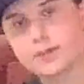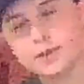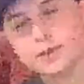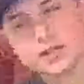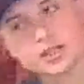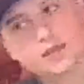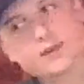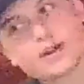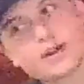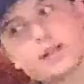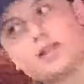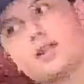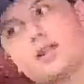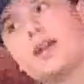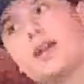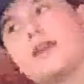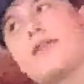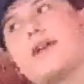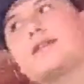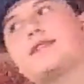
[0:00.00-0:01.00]
speech event,
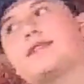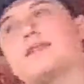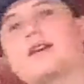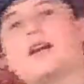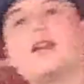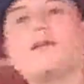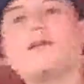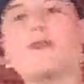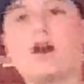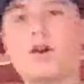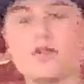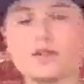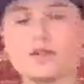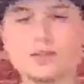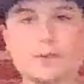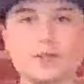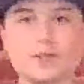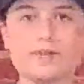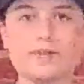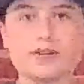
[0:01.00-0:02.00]
and that's kind of how the
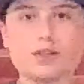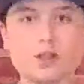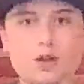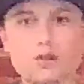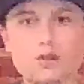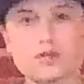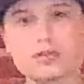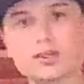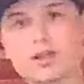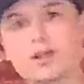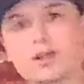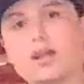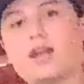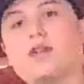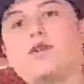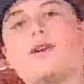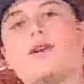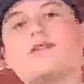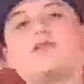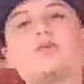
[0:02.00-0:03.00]
speech event goes.
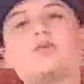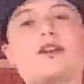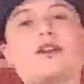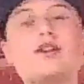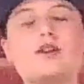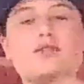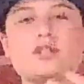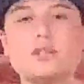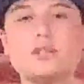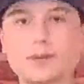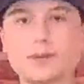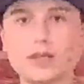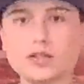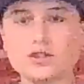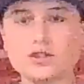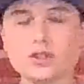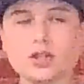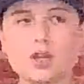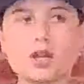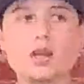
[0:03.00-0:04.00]
Again, you have to write your own
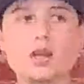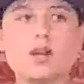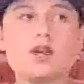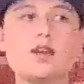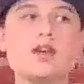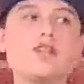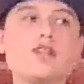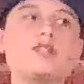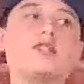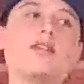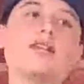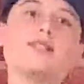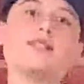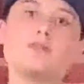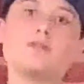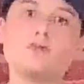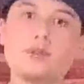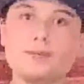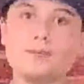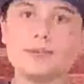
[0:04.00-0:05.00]
speech, so
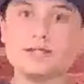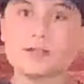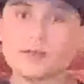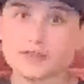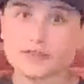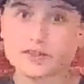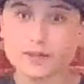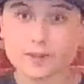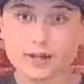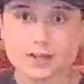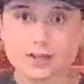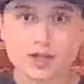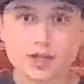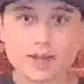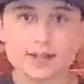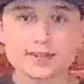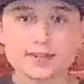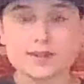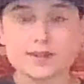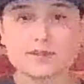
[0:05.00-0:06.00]
that's one big difference from
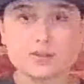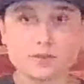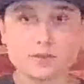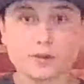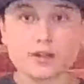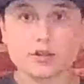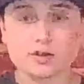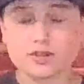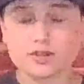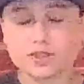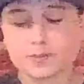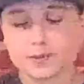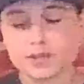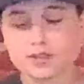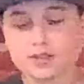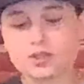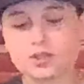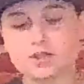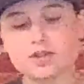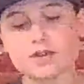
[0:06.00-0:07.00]
HI is you have to write your own
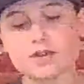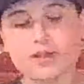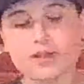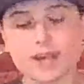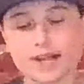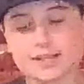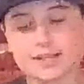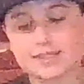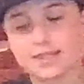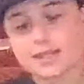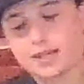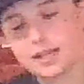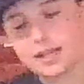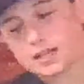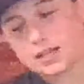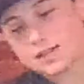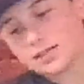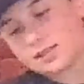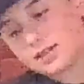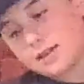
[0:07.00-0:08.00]
speech. And then the next thing
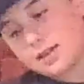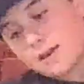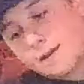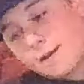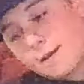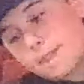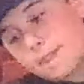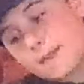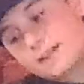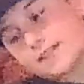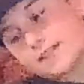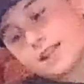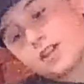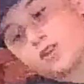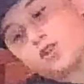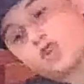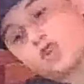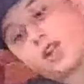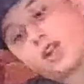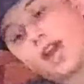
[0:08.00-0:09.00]
is that
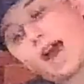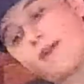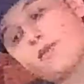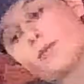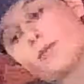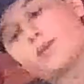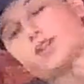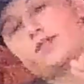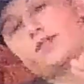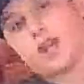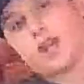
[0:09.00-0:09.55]
you shouldn't have a bunch of